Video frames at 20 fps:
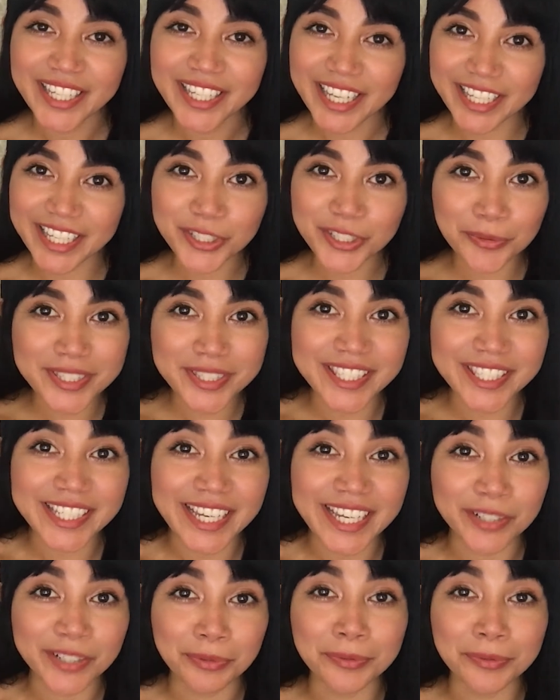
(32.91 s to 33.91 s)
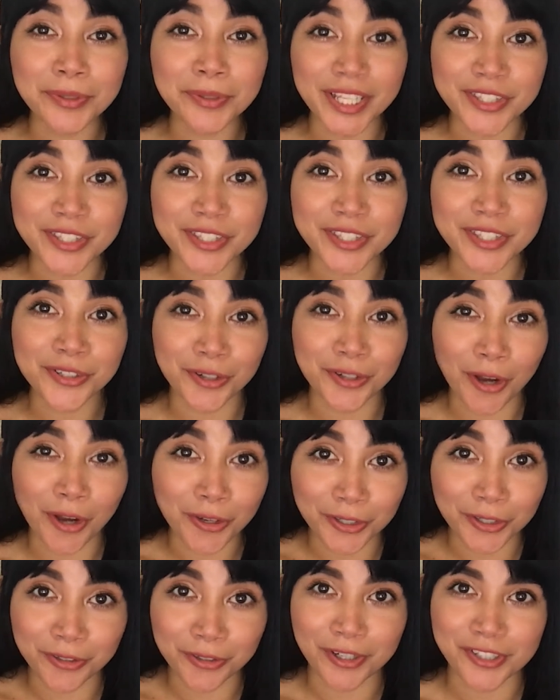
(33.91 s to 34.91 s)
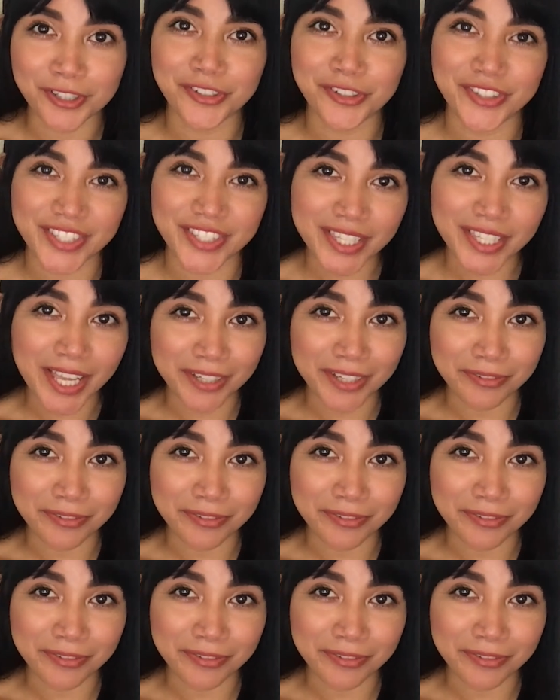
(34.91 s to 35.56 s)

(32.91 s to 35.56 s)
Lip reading: and towards the end, we will answer all your questions live.